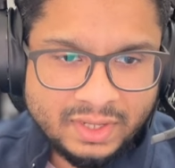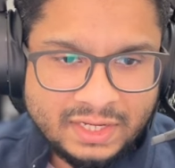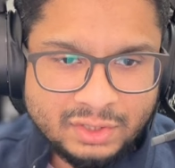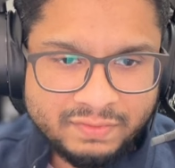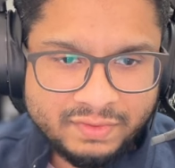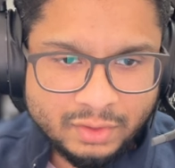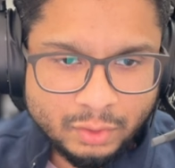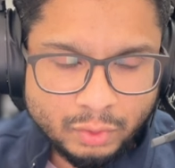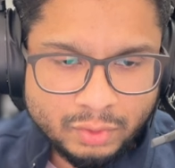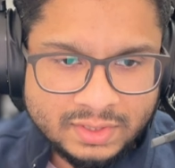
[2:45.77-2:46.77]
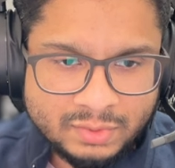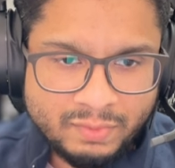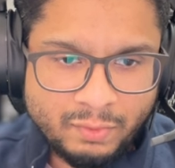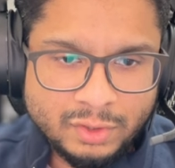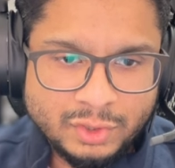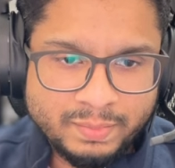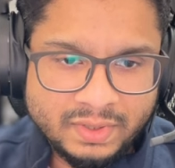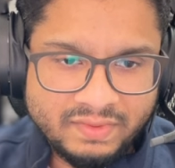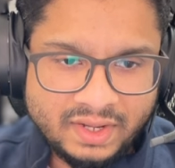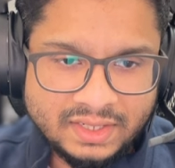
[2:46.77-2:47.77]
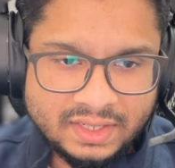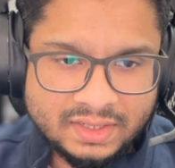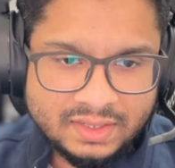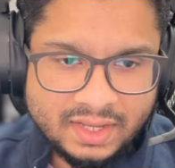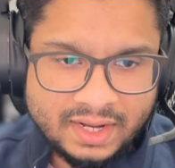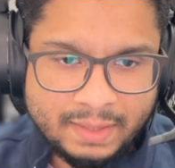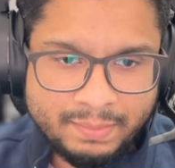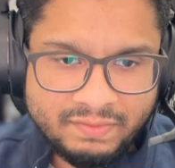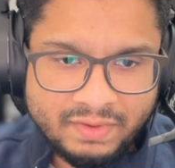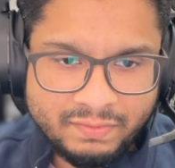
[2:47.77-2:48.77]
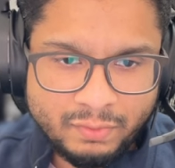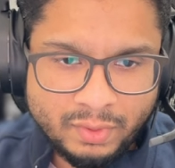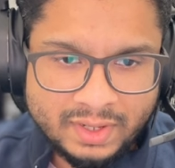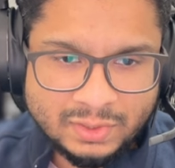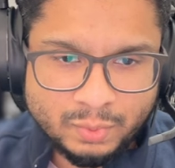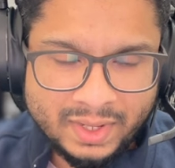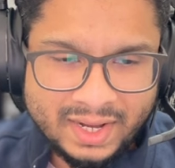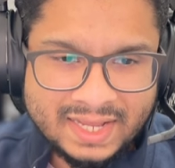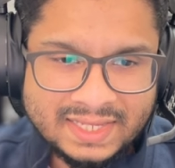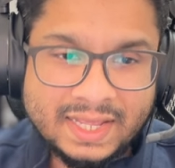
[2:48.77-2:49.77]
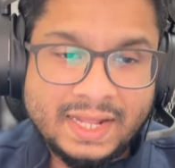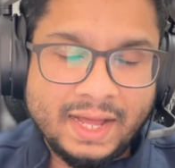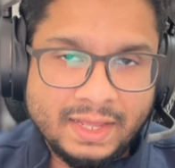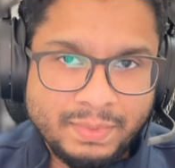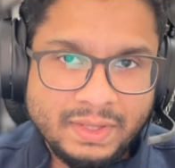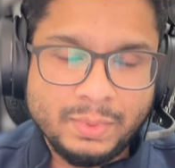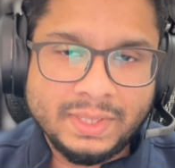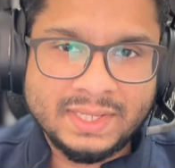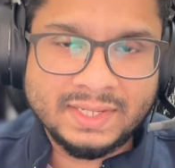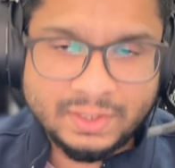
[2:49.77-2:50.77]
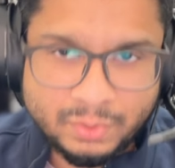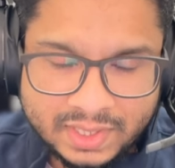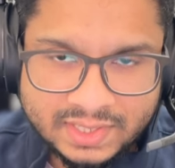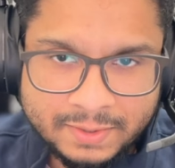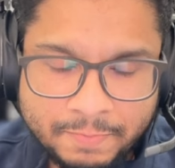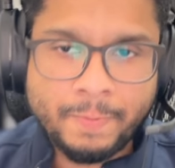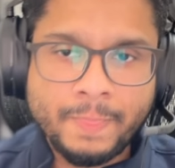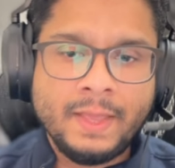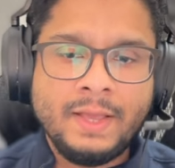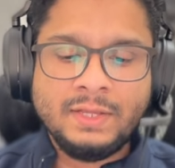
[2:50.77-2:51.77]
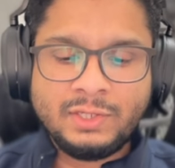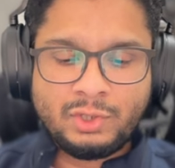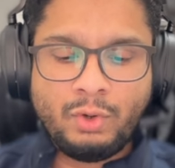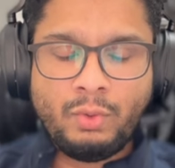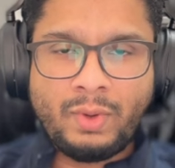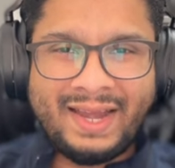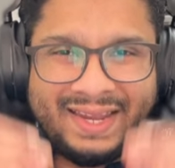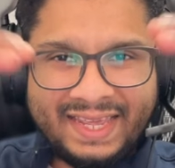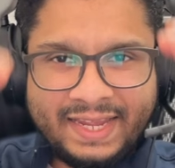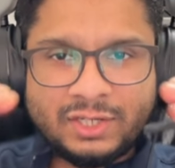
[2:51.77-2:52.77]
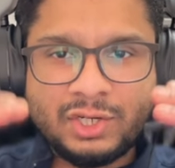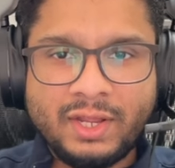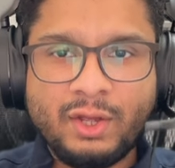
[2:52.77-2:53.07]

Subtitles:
each of the nodes, we've also provided an IPv4 as well as an IPv6 address. So at each layer